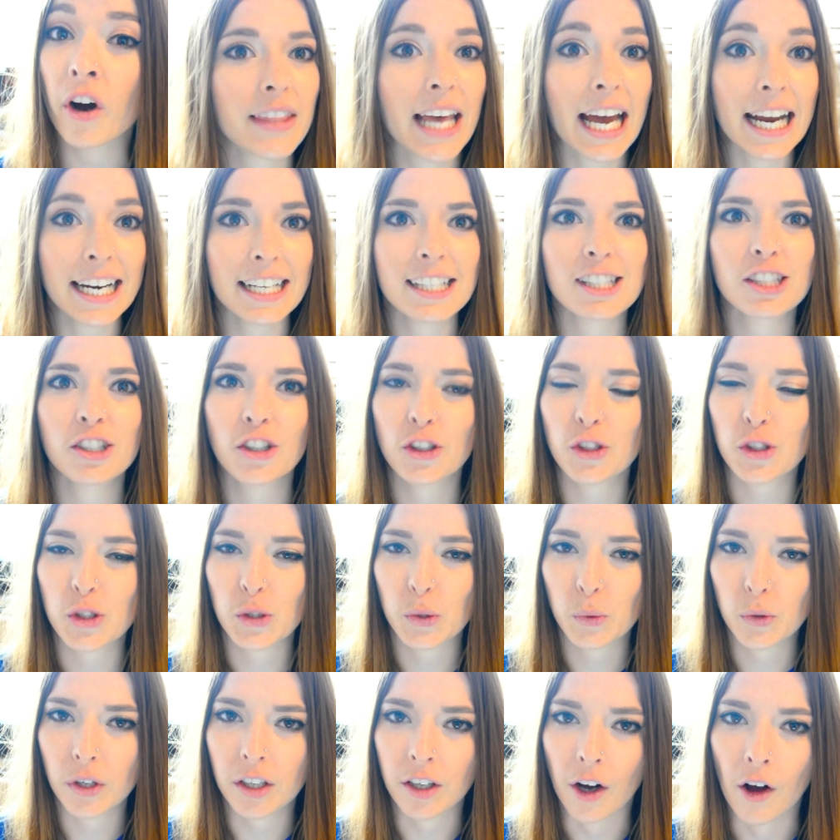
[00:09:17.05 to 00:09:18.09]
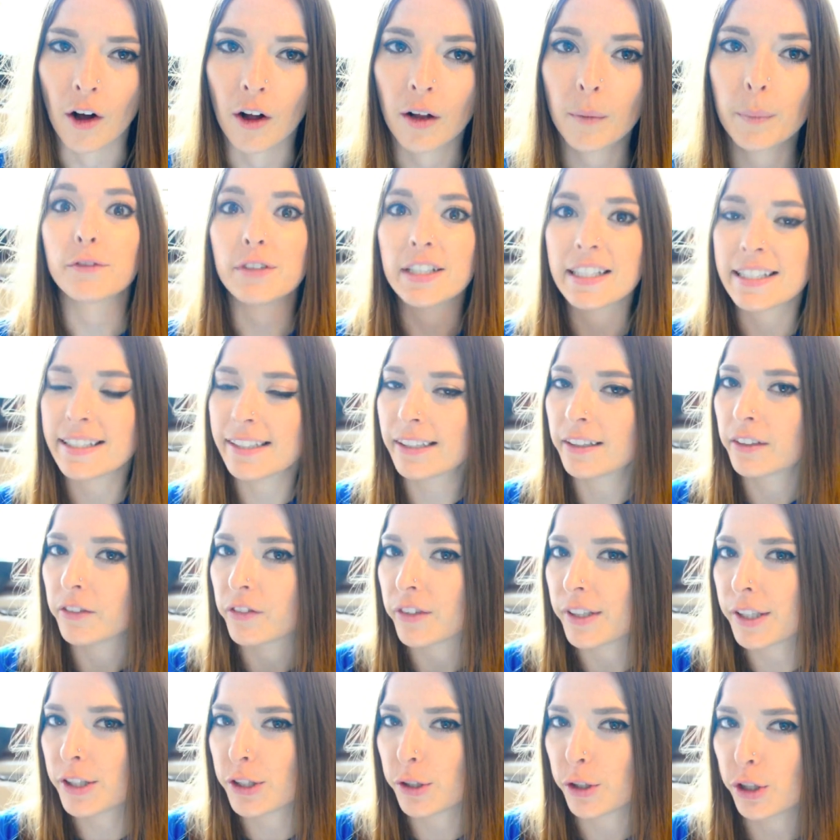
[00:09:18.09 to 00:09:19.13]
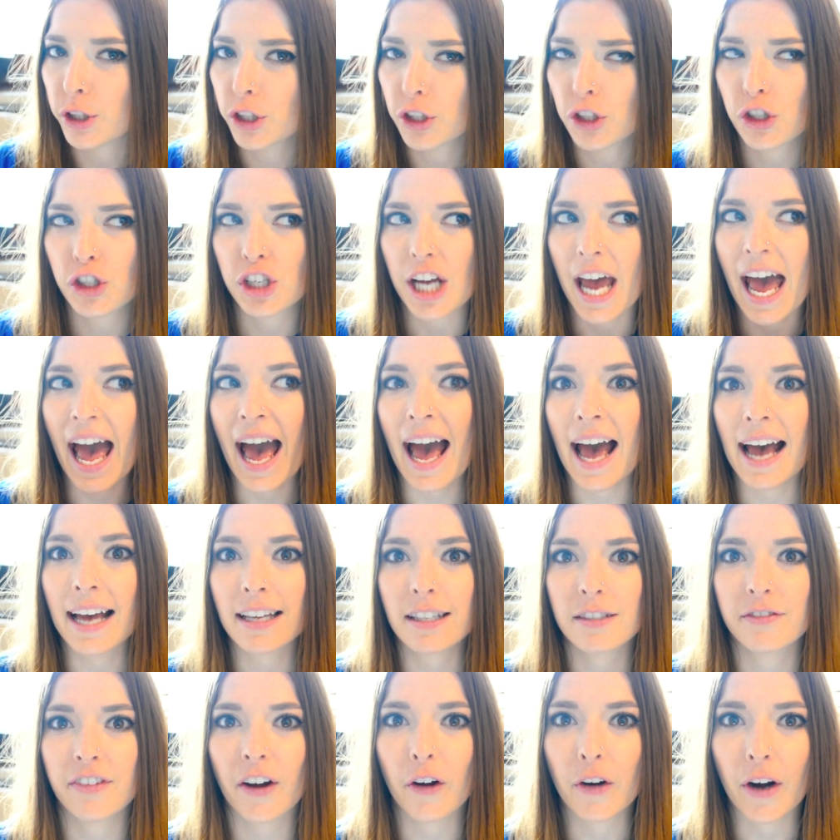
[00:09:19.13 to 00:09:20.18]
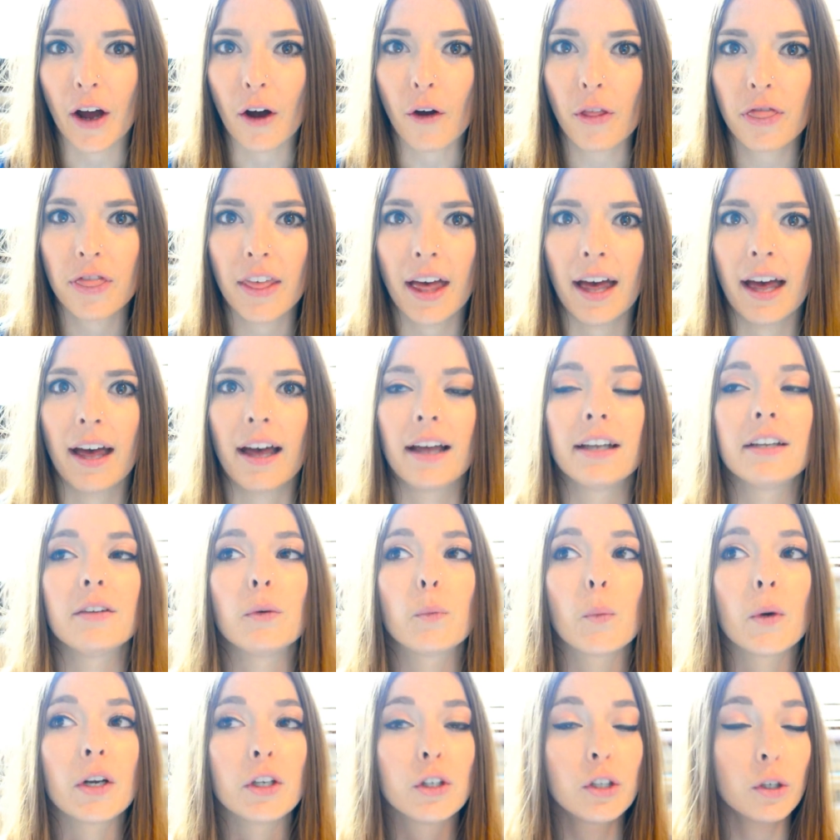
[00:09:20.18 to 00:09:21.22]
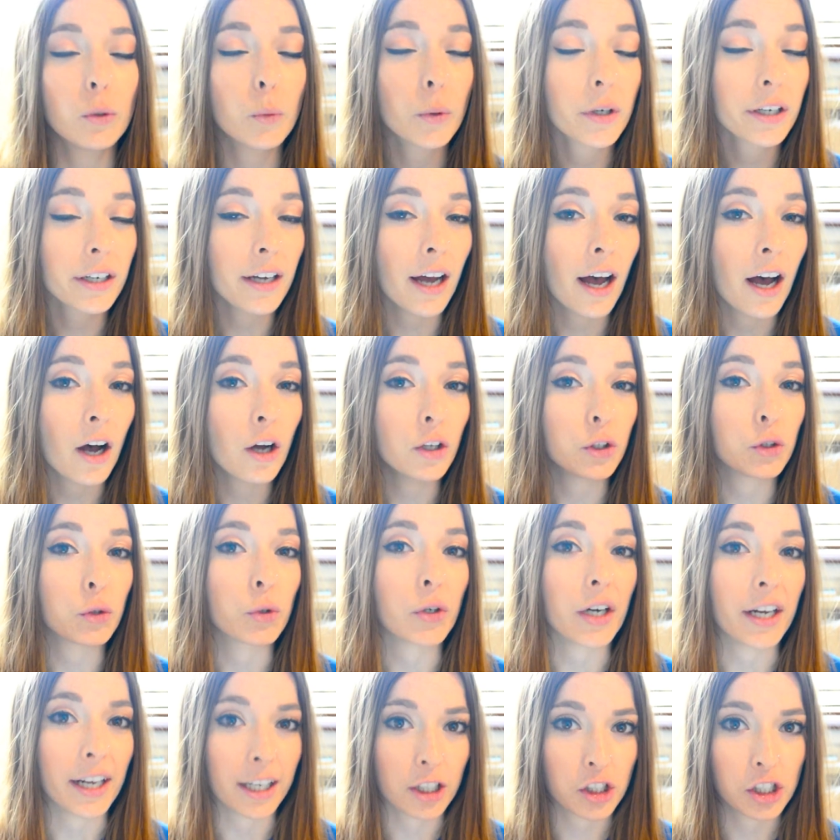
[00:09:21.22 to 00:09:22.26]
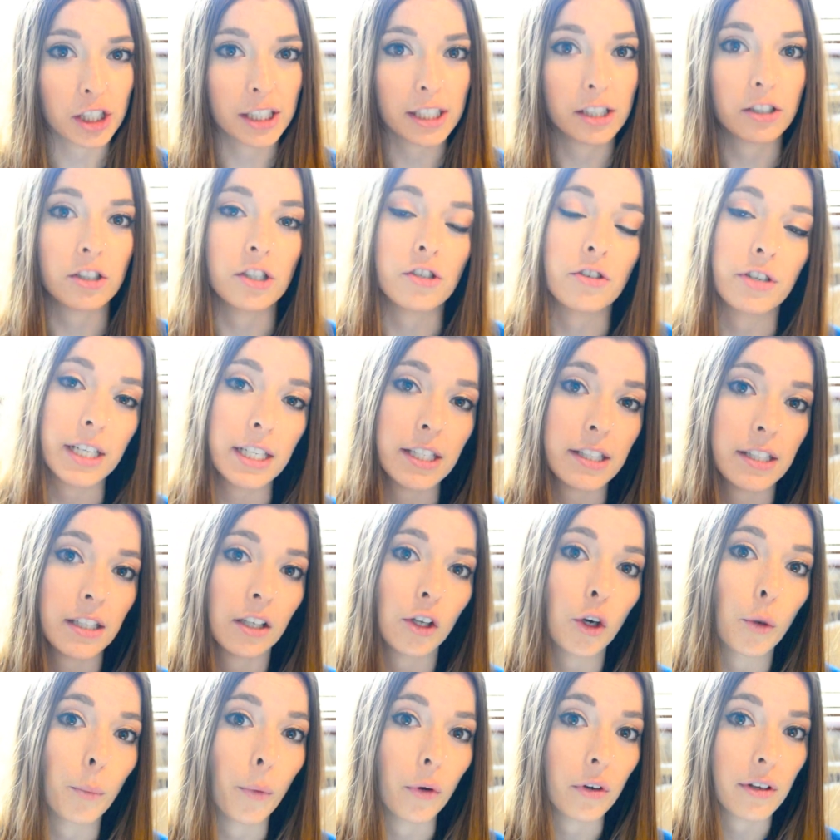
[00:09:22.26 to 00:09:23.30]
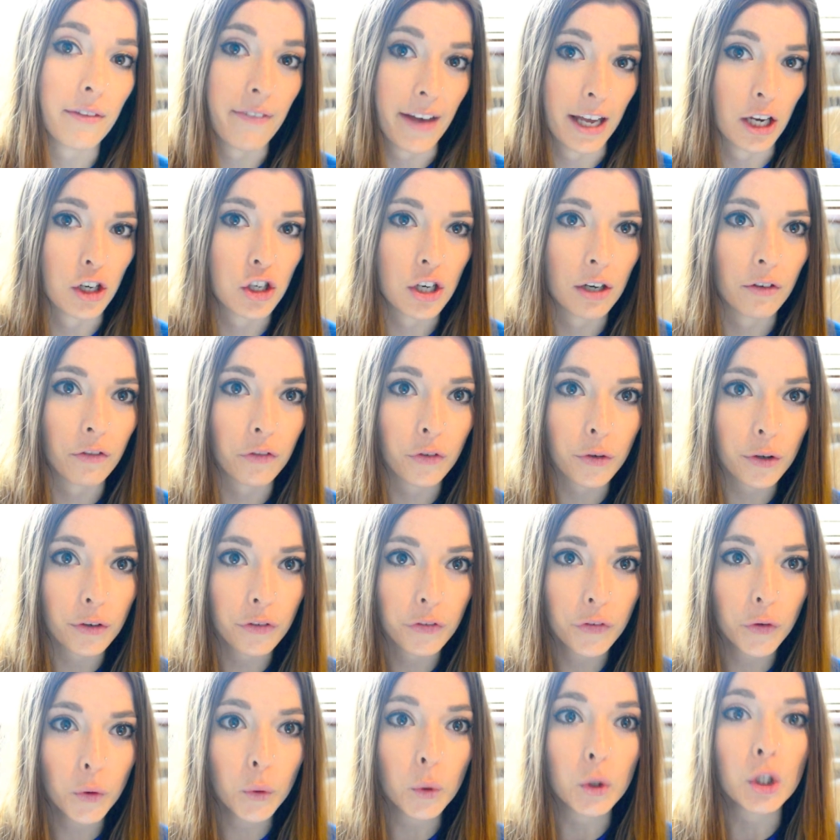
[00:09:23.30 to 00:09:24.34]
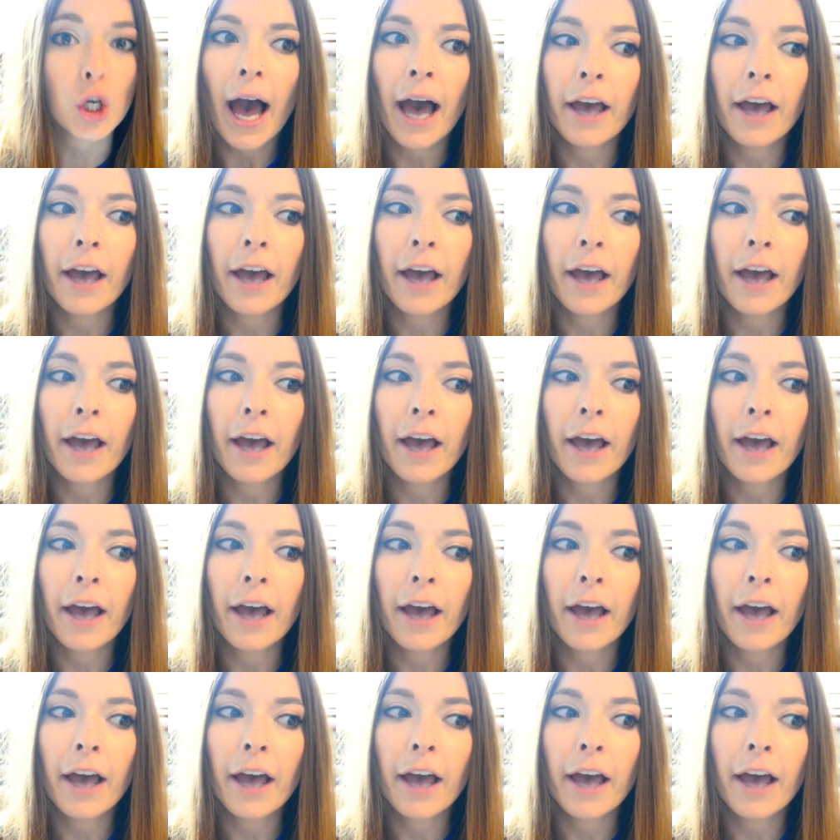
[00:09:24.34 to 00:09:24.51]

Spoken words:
That is not true at all. Recent research has found out that when you work out you are actually decreasing your motivation for food.